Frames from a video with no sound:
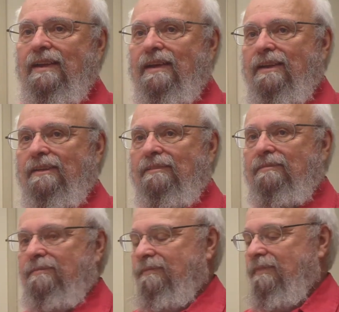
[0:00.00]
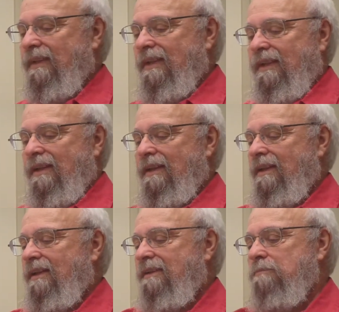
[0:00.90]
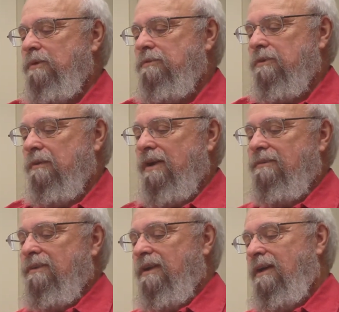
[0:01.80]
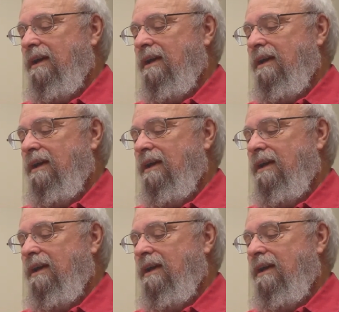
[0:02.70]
Yeah, it moves around.